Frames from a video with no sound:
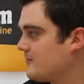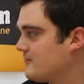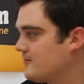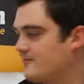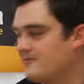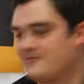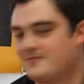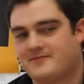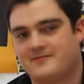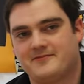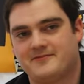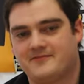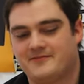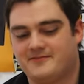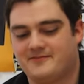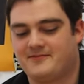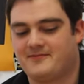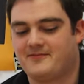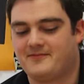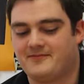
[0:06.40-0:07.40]

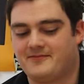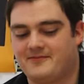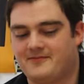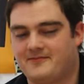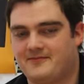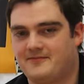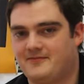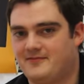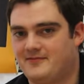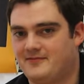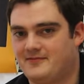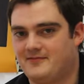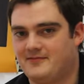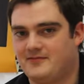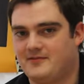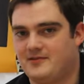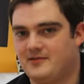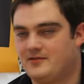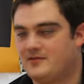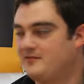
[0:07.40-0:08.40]

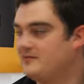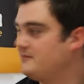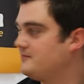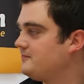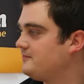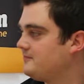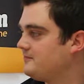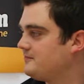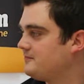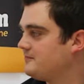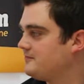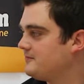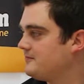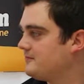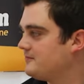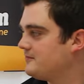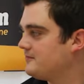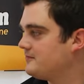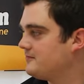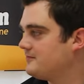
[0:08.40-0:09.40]

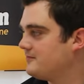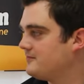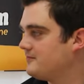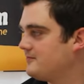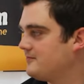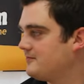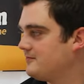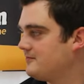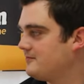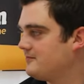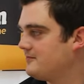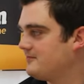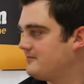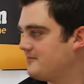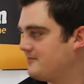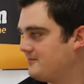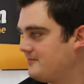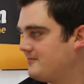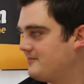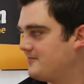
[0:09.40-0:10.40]

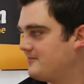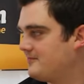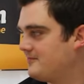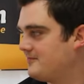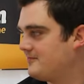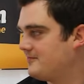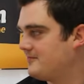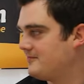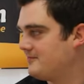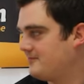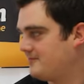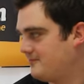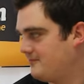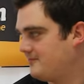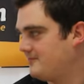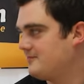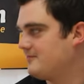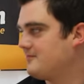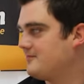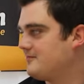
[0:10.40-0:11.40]

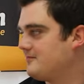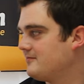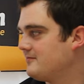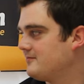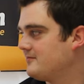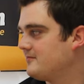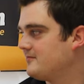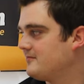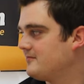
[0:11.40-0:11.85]
The person shown says nothing.